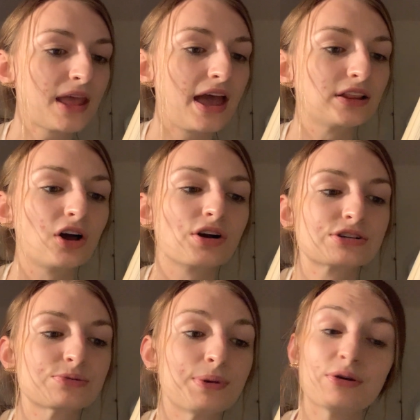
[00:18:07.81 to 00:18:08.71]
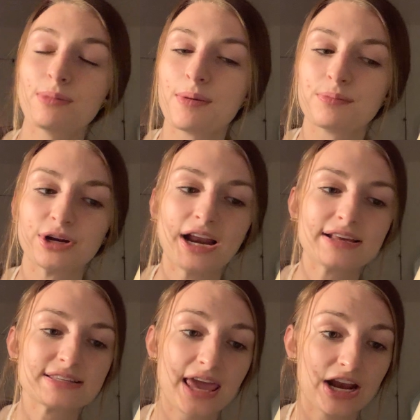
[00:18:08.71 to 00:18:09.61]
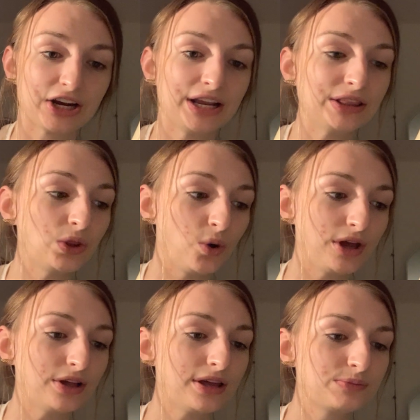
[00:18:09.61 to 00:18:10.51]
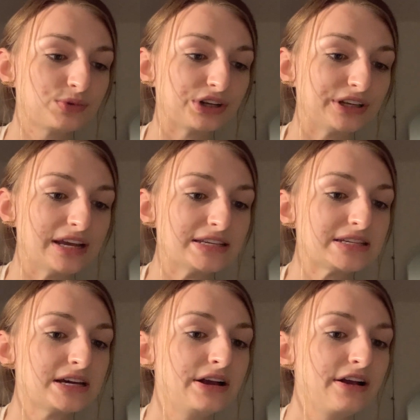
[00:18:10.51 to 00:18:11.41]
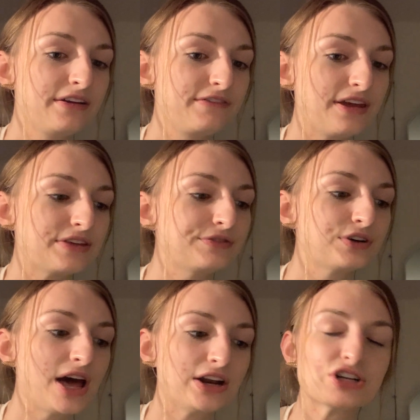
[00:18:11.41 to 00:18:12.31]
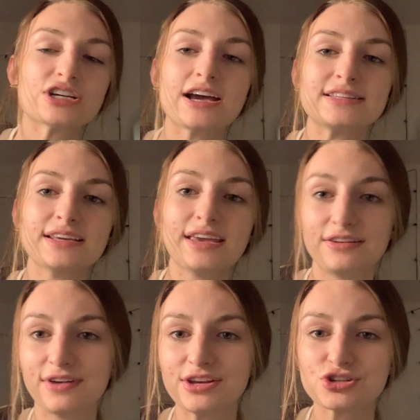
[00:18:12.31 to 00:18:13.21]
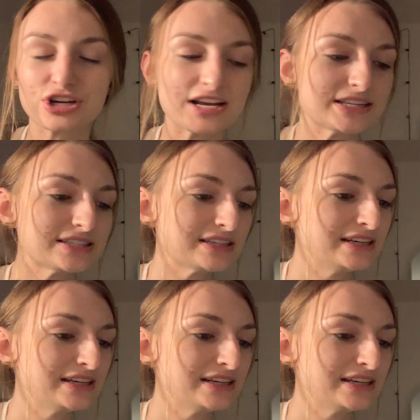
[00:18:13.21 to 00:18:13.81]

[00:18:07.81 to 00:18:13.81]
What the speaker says: I long to be remembered as caring, loyal, and brilliant, faithful, energizing, adventurous,